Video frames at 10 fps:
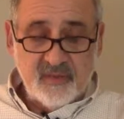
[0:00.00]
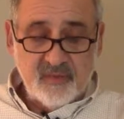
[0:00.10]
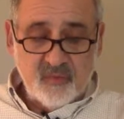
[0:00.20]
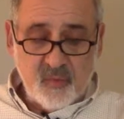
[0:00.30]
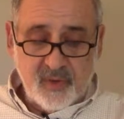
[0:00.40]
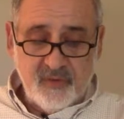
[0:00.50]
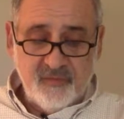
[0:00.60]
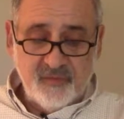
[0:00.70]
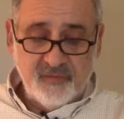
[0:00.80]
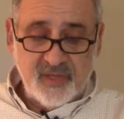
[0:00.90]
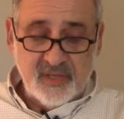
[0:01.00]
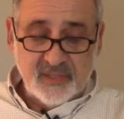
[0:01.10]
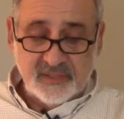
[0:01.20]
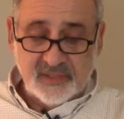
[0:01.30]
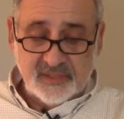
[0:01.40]
2015
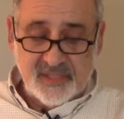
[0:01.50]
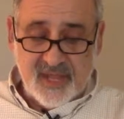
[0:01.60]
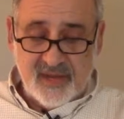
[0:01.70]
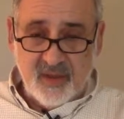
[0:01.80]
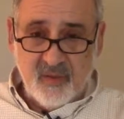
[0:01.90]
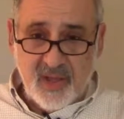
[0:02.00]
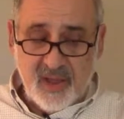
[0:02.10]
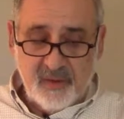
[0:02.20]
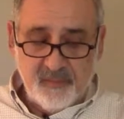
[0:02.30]
in Cincinnati, Ohio.